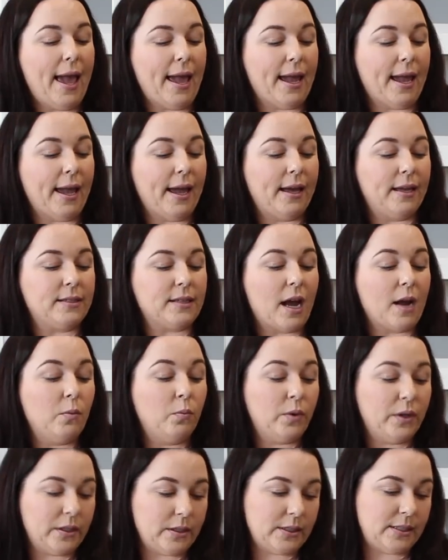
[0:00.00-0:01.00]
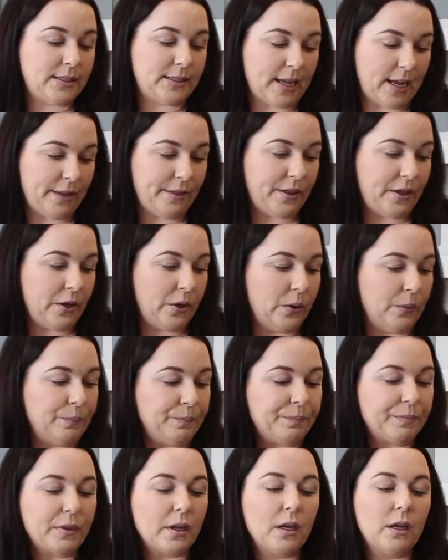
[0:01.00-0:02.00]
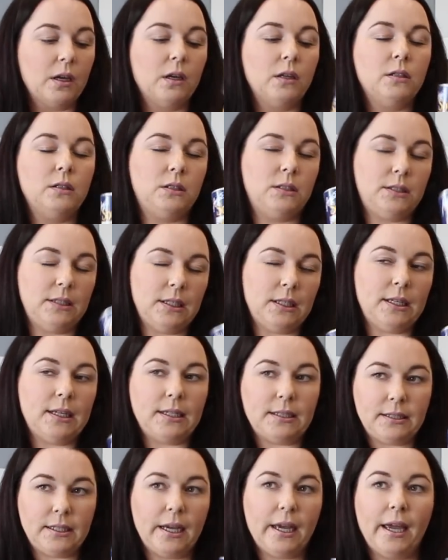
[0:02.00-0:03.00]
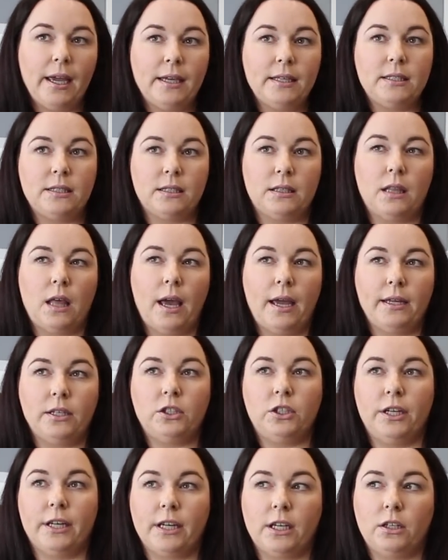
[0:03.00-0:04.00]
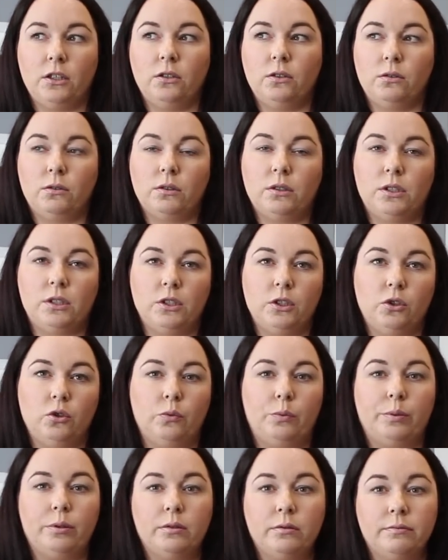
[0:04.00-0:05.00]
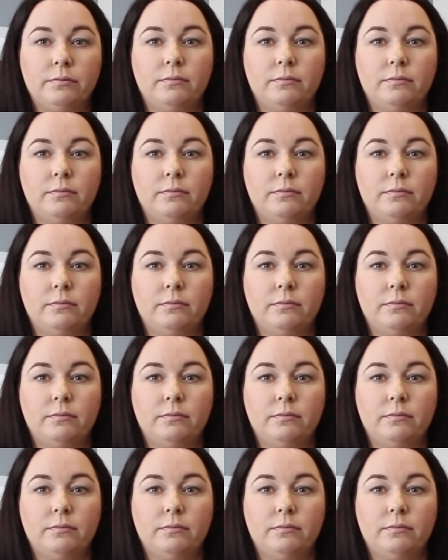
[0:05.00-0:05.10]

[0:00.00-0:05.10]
And I will say though, did it taste like chicken noodle soup?